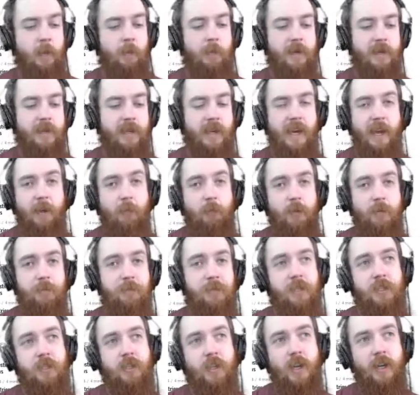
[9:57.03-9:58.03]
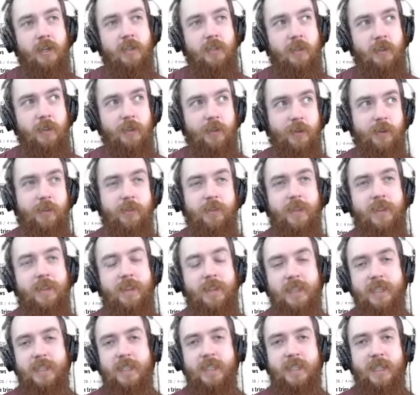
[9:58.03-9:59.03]
but I wouldn't be shocked to learn
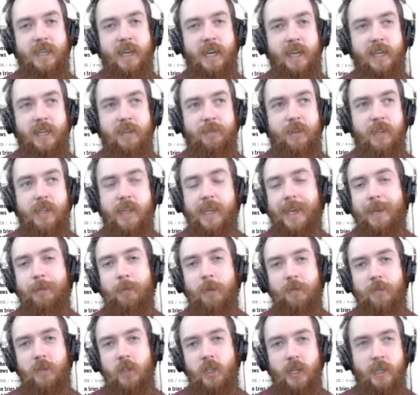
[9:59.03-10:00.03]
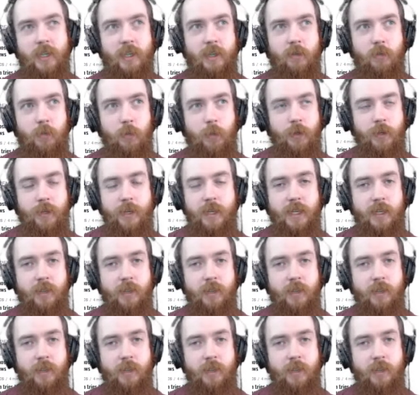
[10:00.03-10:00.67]
that this is kind of a game of chicken where